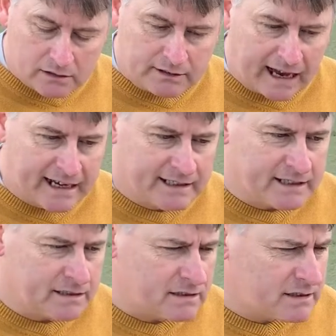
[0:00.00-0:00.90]
Died
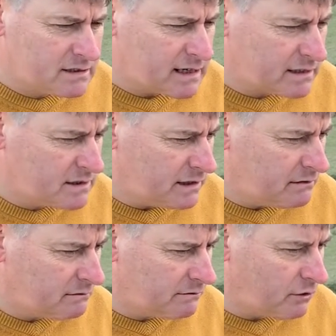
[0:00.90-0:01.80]
in
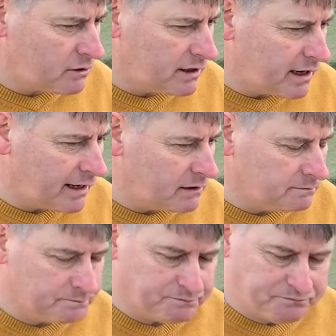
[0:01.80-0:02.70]

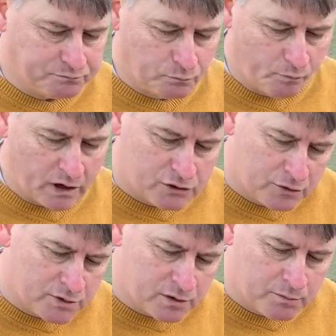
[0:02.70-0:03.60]
1649. The
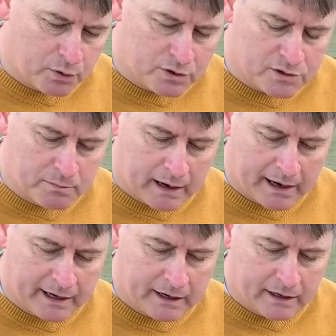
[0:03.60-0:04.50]
tune was composed
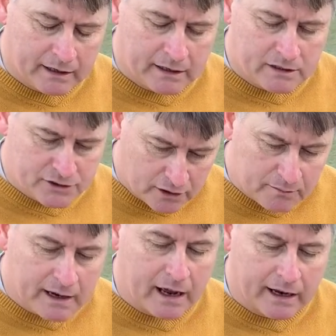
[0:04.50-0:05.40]
by John
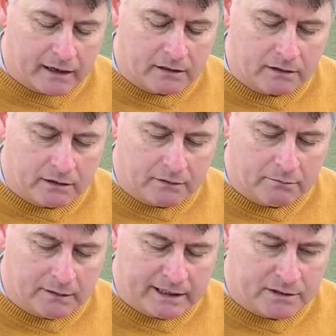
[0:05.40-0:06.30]
Mackay, the
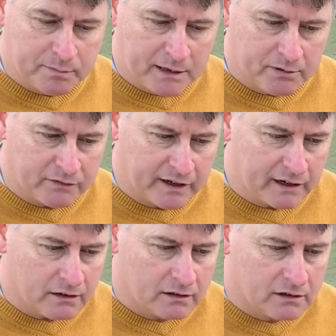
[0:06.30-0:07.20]
blind piper of
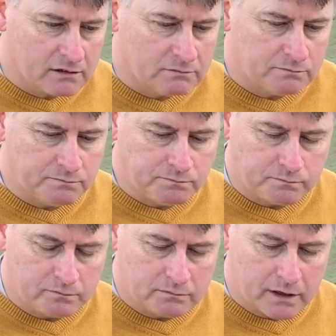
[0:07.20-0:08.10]
Gaelic.
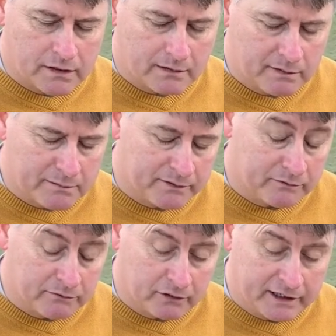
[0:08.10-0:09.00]
I think may have been
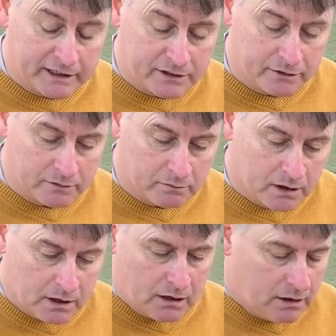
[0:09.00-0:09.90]
related to him.
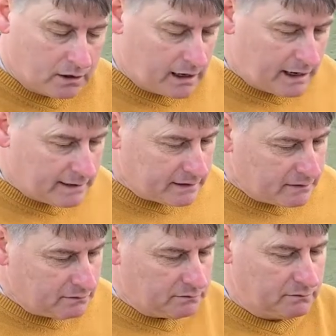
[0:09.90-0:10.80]
And
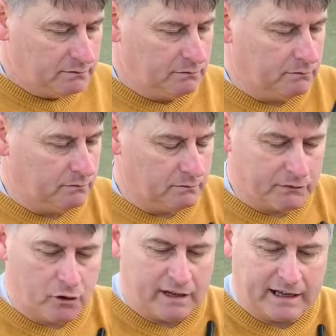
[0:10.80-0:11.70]

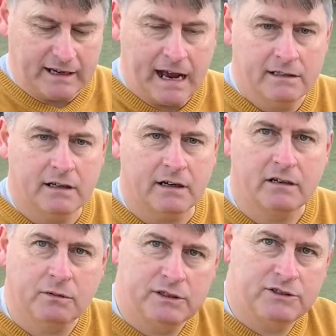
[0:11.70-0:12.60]
we've got the
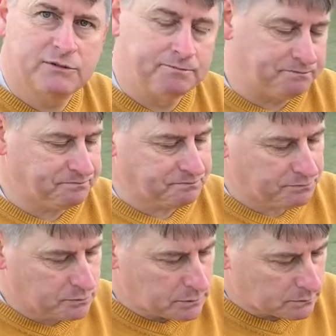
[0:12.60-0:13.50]
Cantarach, which,
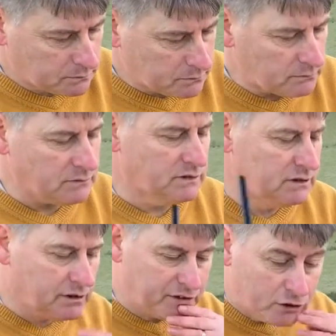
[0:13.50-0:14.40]
you
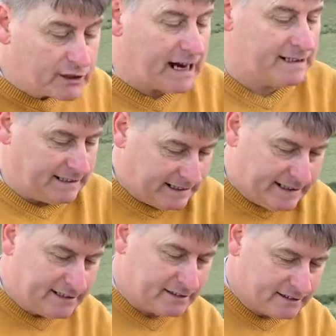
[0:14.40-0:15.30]
know, if you look at it
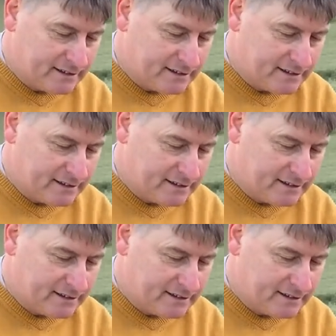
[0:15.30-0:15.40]
here,